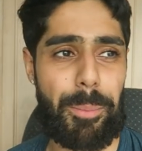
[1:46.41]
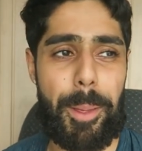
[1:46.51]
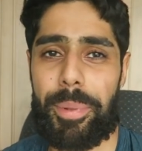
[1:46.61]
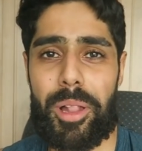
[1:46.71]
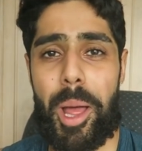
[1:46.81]
that
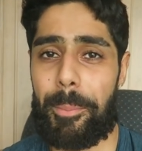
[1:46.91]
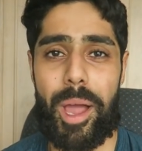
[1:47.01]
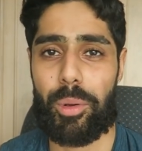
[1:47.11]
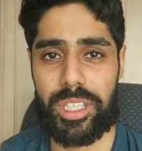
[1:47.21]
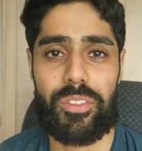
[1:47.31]
people
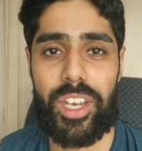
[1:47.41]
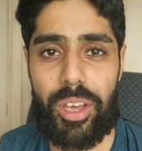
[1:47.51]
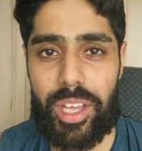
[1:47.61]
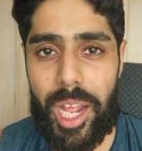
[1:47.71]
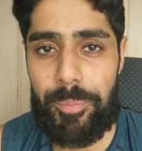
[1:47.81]
might watch this
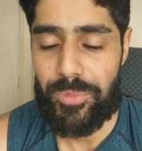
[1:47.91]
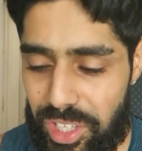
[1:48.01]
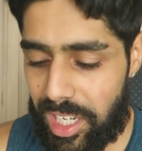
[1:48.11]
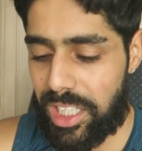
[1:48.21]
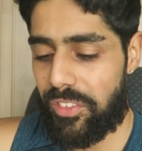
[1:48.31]
video, okay?
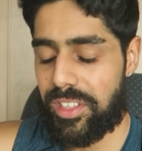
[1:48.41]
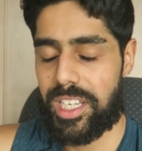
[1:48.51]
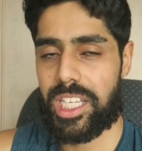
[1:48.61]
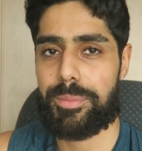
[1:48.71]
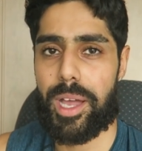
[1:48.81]
So click the first
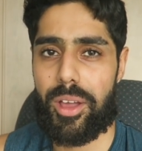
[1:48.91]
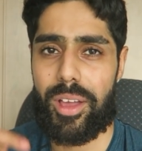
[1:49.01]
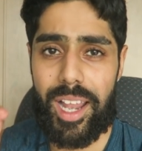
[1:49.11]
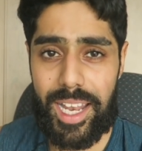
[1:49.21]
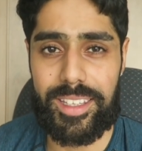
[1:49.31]
link in the
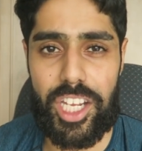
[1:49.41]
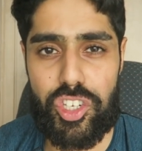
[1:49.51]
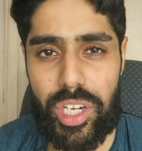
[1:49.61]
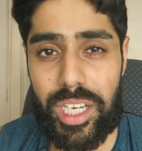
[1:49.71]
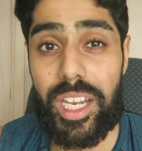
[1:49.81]
bio, let's get
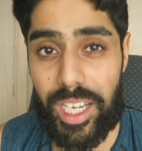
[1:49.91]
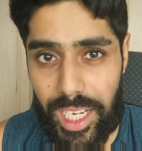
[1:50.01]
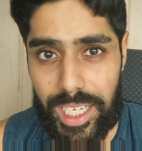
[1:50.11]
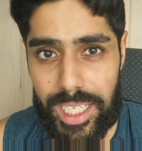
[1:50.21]
shredded in 90